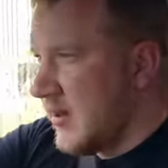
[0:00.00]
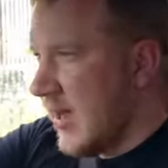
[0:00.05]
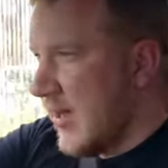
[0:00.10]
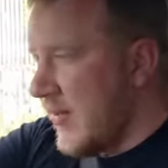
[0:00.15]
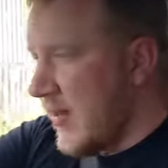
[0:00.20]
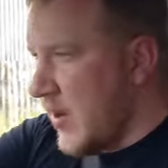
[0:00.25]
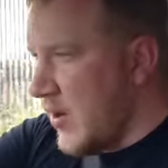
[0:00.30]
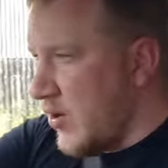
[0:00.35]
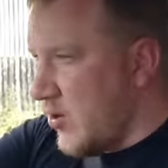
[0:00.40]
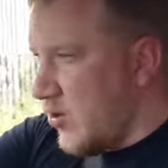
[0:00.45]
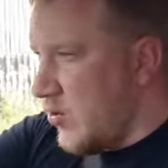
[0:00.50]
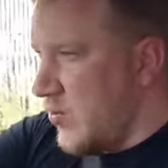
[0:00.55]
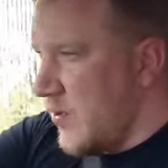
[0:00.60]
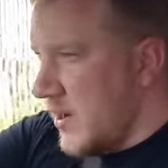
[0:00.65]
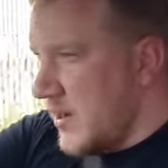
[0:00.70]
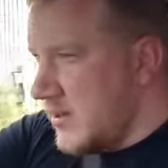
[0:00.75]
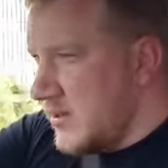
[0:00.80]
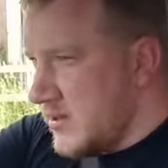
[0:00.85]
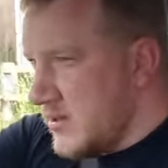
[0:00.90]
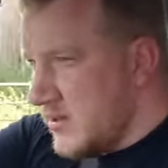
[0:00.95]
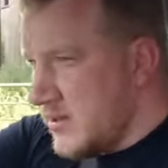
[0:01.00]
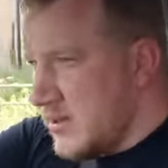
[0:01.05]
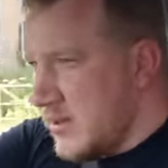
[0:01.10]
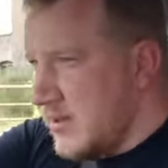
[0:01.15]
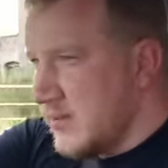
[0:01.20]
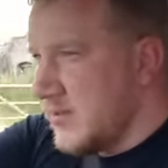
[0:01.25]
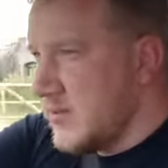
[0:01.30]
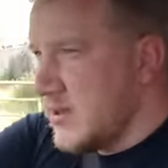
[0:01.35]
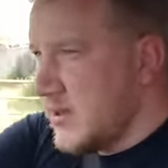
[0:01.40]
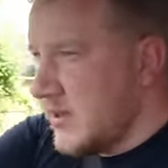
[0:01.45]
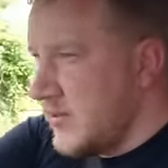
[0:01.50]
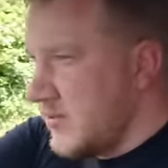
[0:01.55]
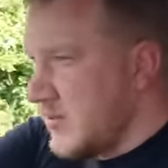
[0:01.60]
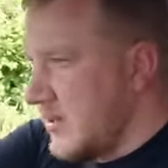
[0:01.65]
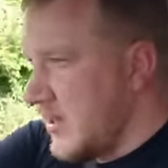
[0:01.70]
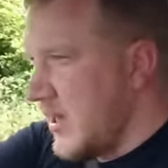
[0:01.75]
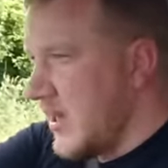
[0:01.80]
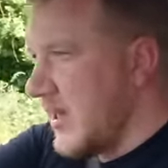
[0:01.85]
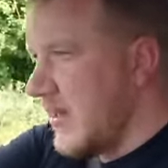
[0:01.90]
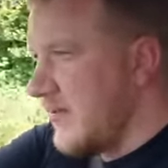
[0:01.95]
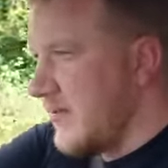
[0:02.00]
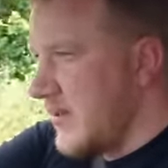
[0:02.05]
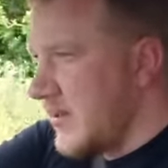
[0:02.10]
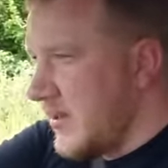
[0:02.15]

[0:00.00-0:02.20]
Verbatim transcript: and they always seem to used to have